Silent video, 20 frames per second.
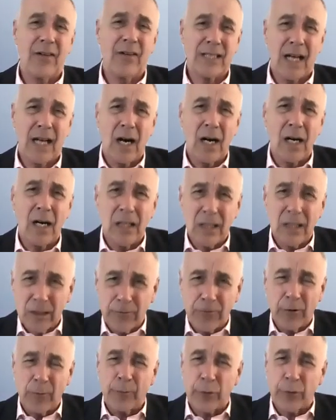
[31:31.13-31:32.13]
It's hard
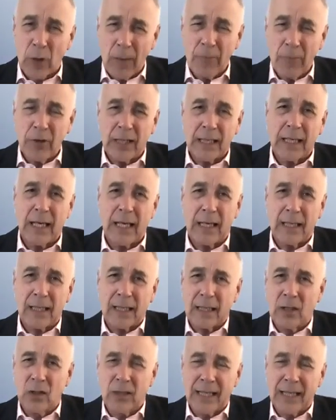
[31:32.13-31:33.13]
for primary care
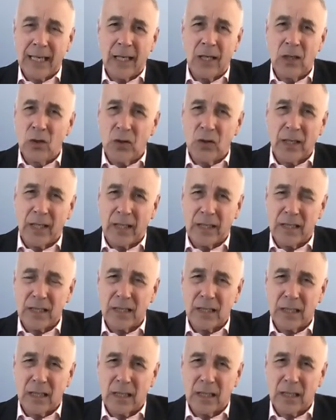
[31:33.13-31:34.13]
to get a look in,
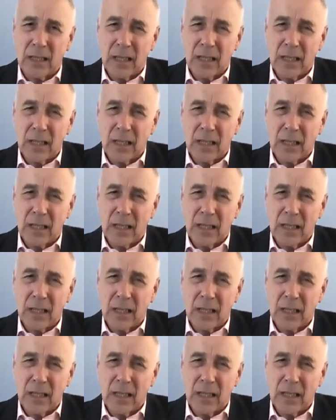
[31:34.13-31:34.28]
isn't it?